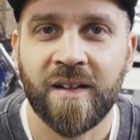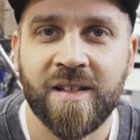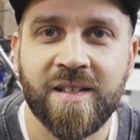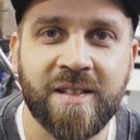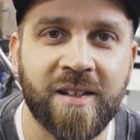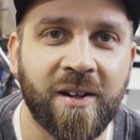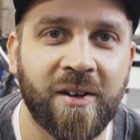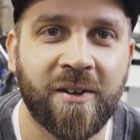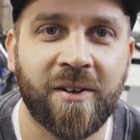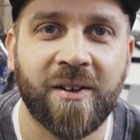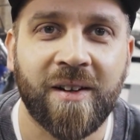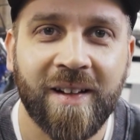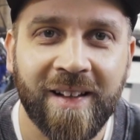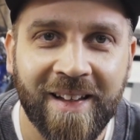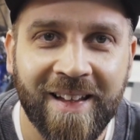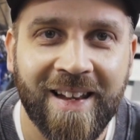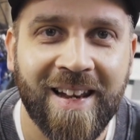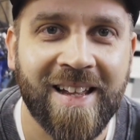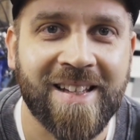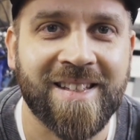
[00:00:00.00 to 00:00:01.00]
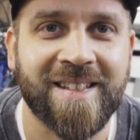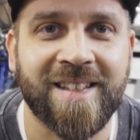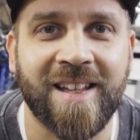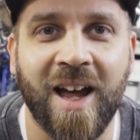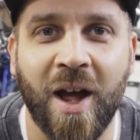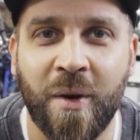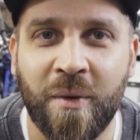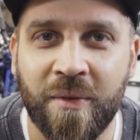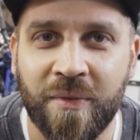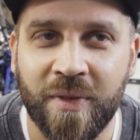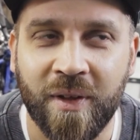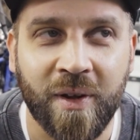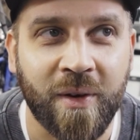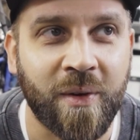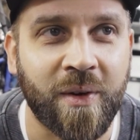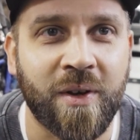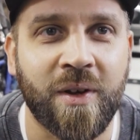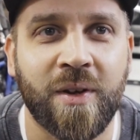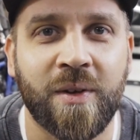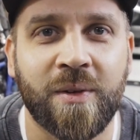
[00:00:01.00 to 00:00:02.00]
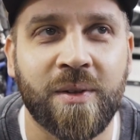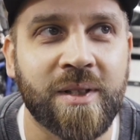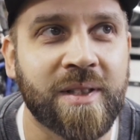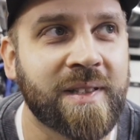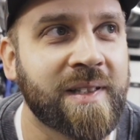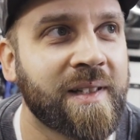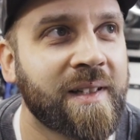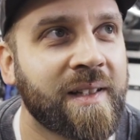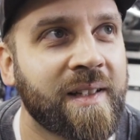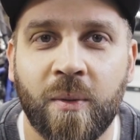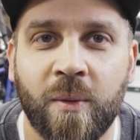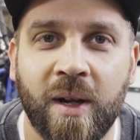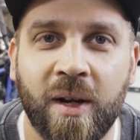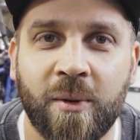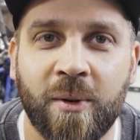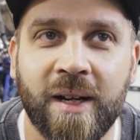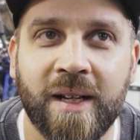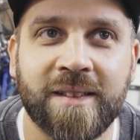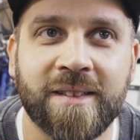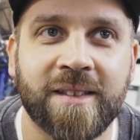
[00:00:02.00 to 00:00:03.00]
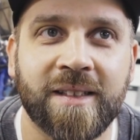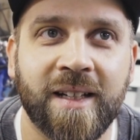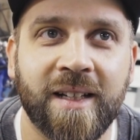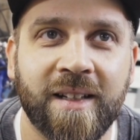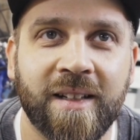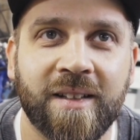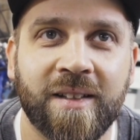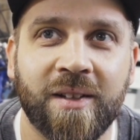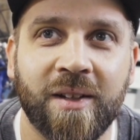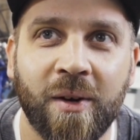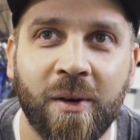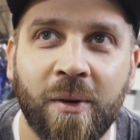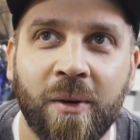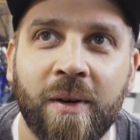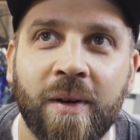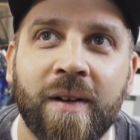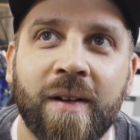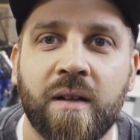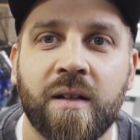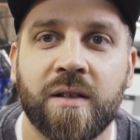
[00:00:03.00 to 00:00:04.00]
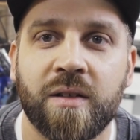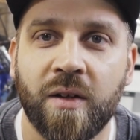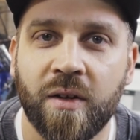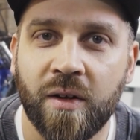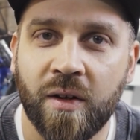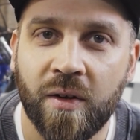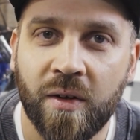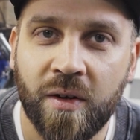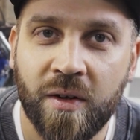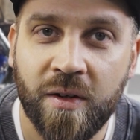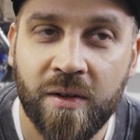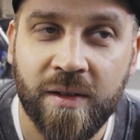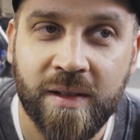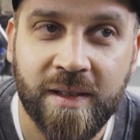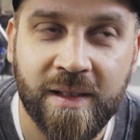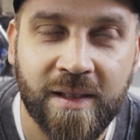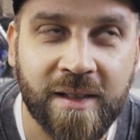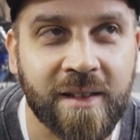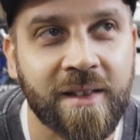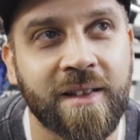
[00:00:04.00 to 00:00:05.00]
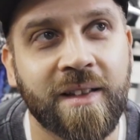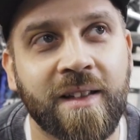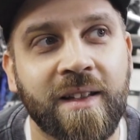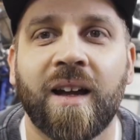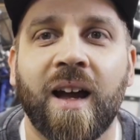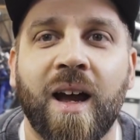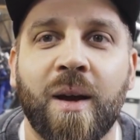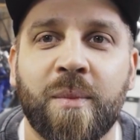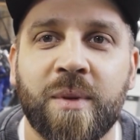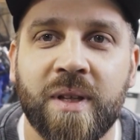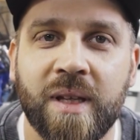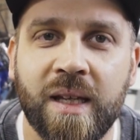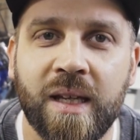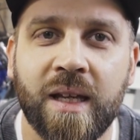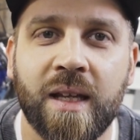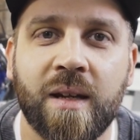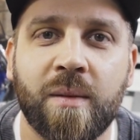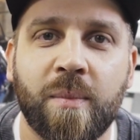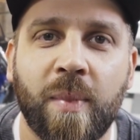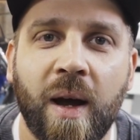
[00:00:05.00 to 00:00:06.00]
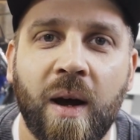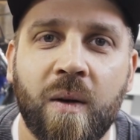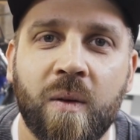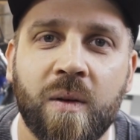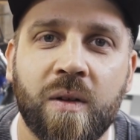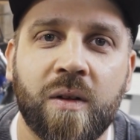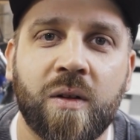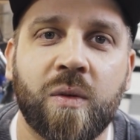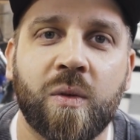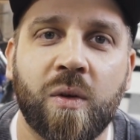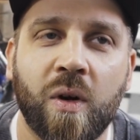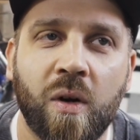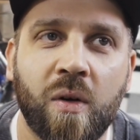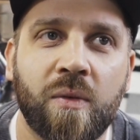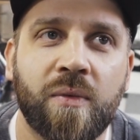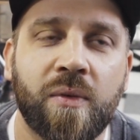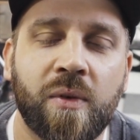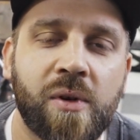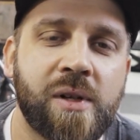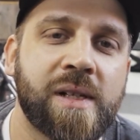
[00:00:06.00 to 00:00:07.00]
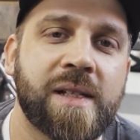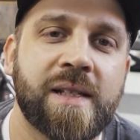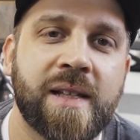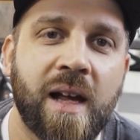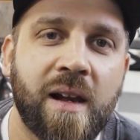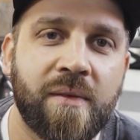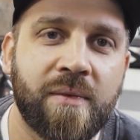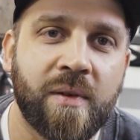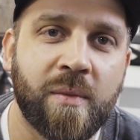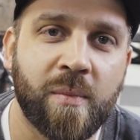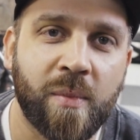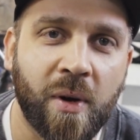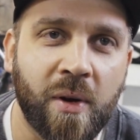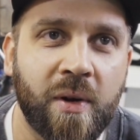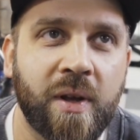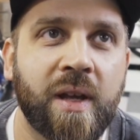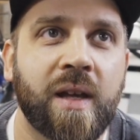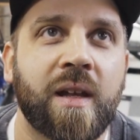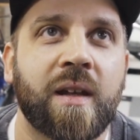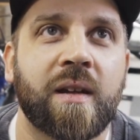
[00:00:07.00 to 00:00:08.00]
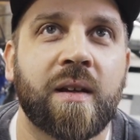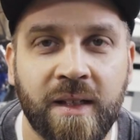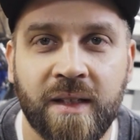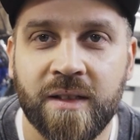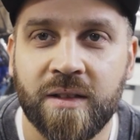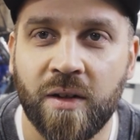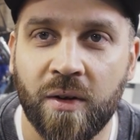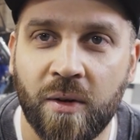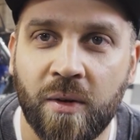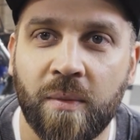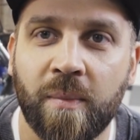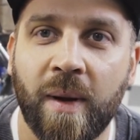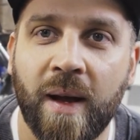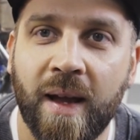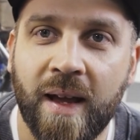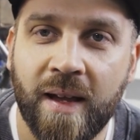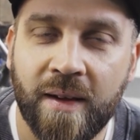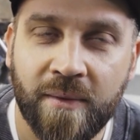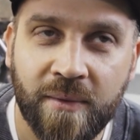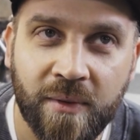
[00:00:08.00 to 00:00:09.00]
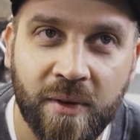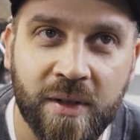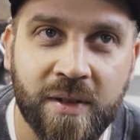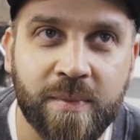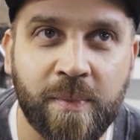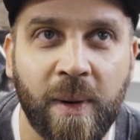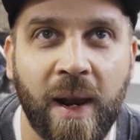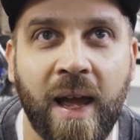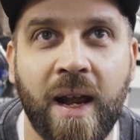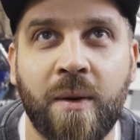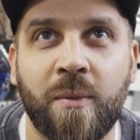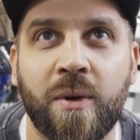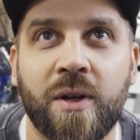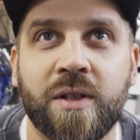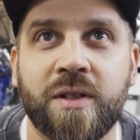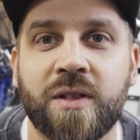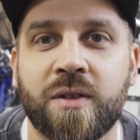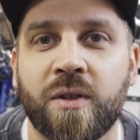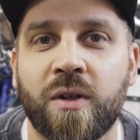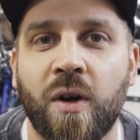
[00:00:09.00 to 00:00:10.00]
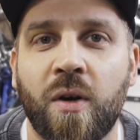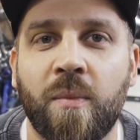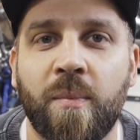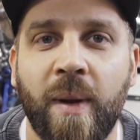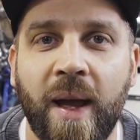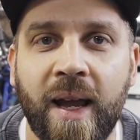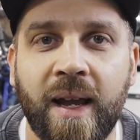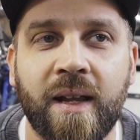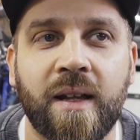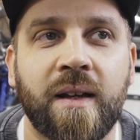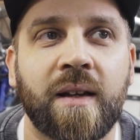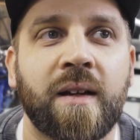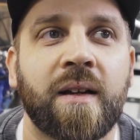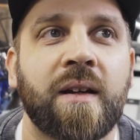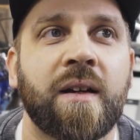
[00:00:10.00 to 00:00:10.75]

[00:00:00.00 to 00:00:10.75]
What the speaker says: So let's start with the good news. Where do I start? So the good news is I'm thinking about to go full self-employed. So my first plan was to go back